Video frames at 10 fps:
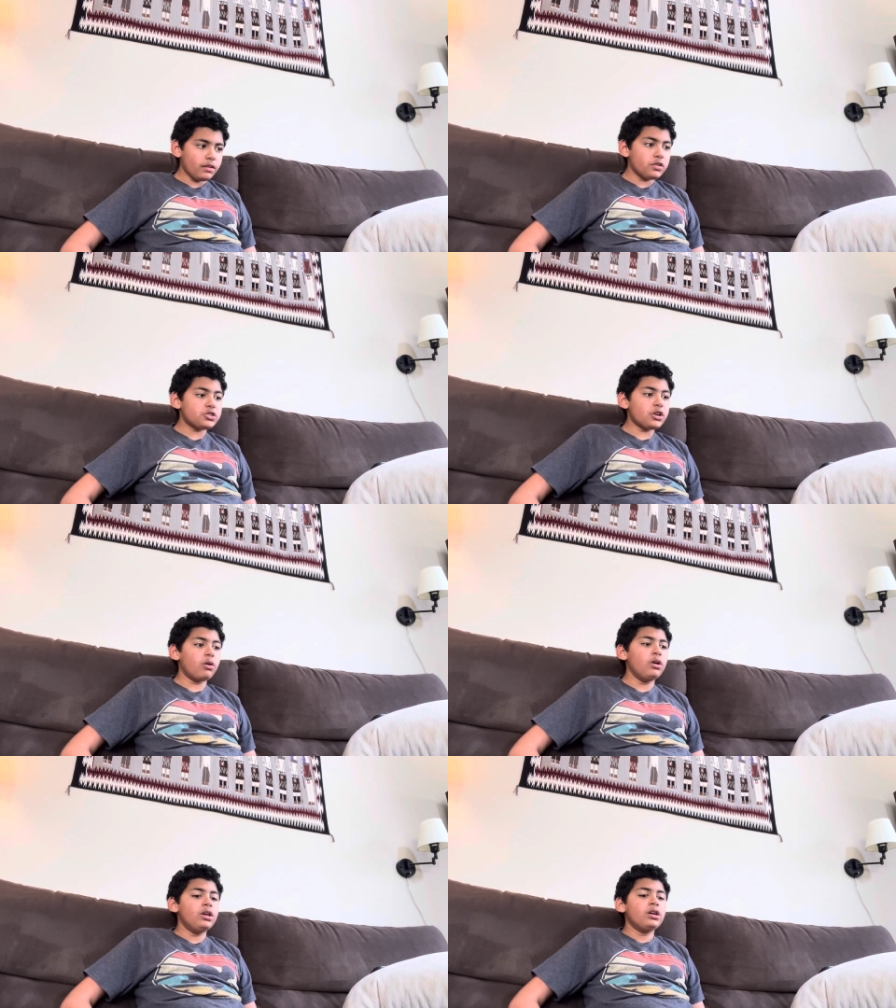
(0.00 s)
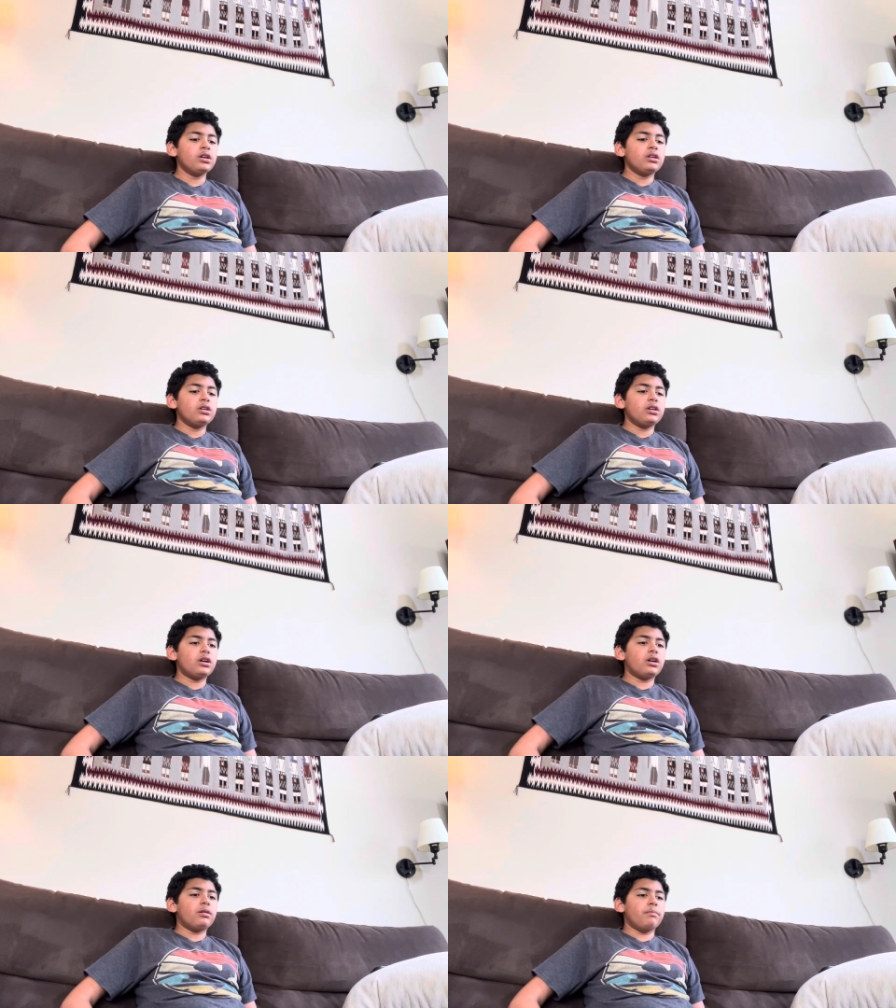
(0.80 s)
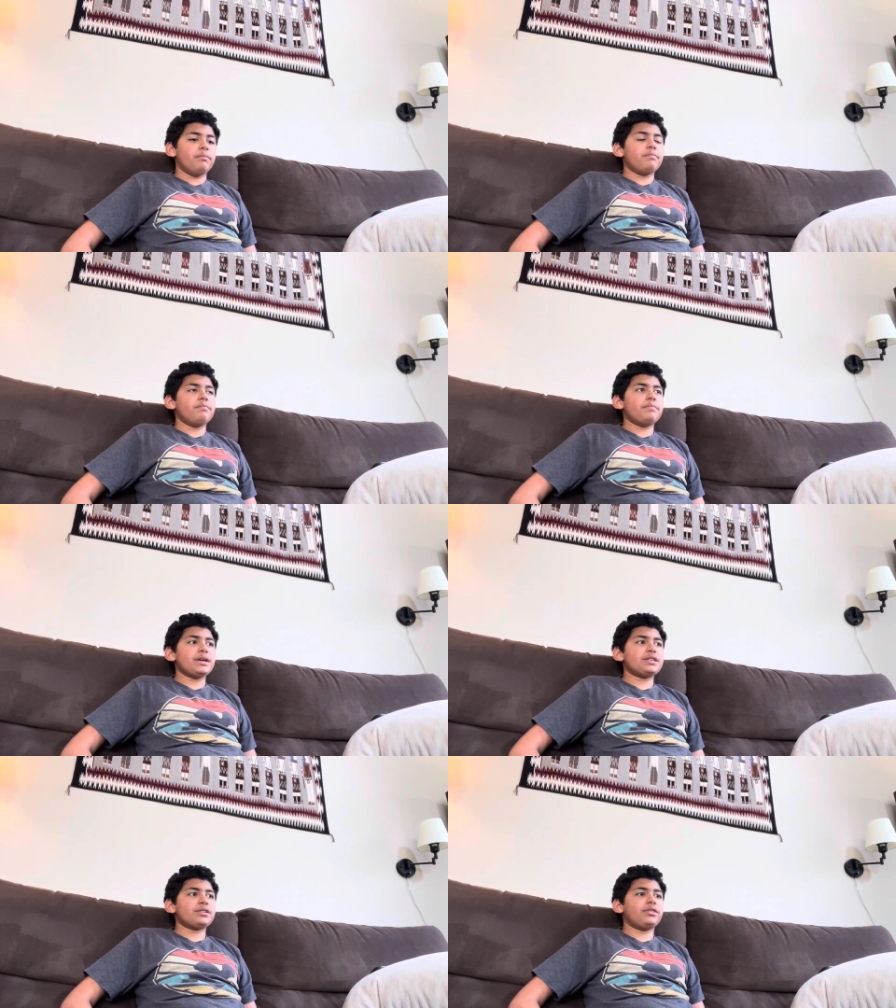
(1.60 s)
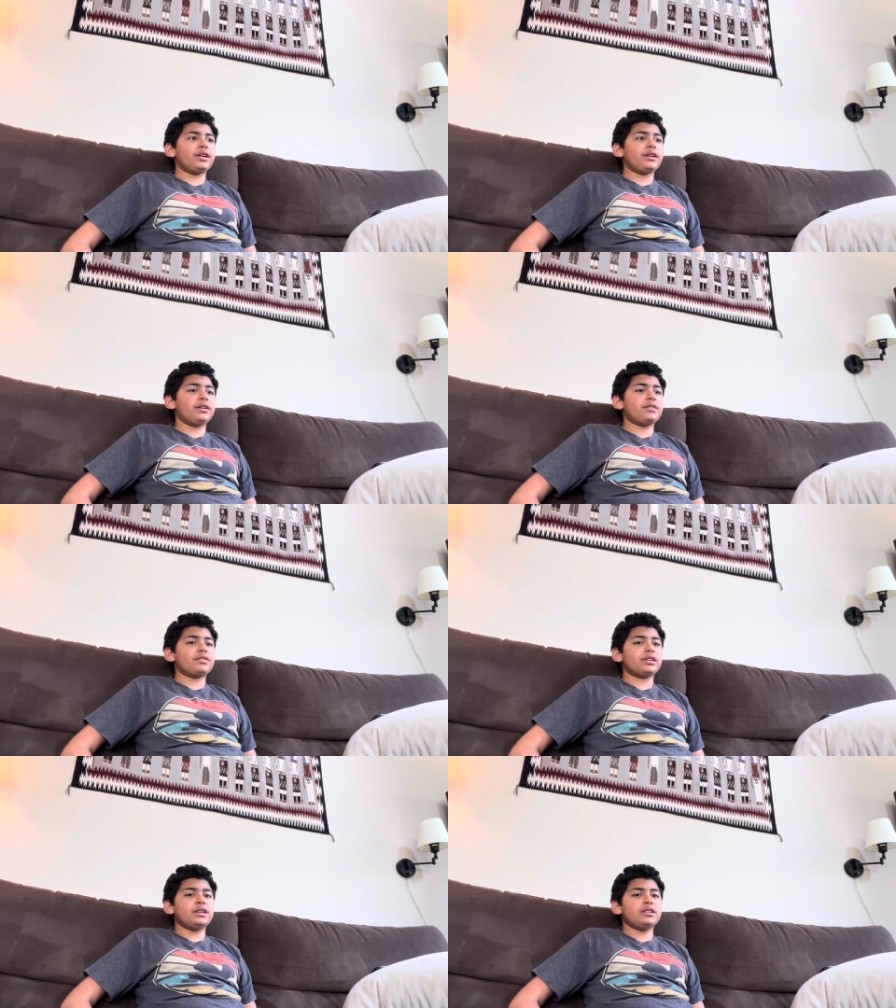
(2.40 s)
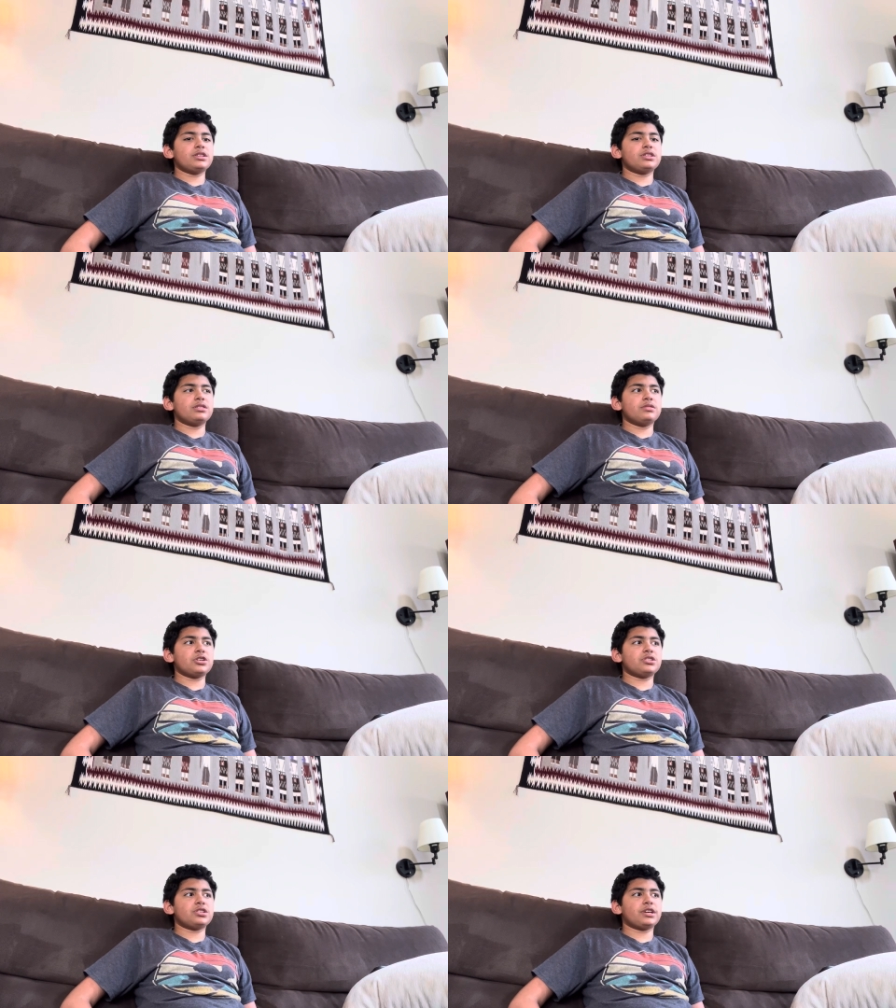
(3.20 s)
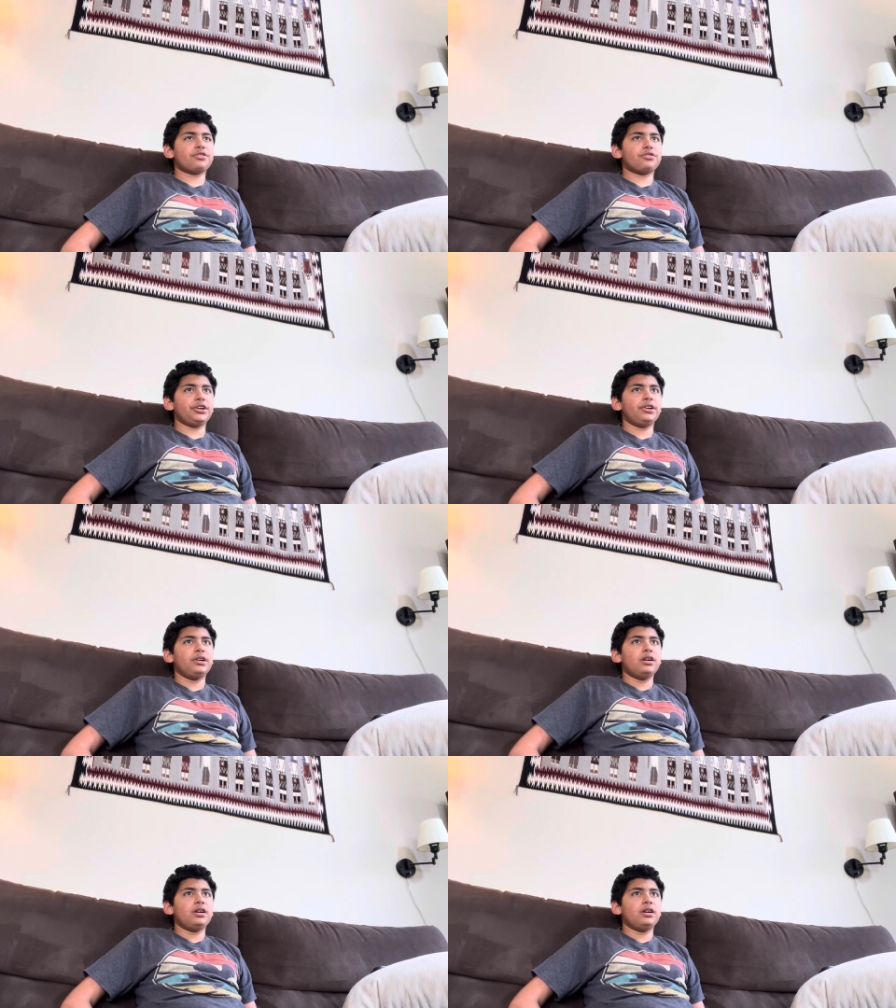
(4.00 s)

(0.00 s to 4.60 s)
So, um, basically in this Justice League 3,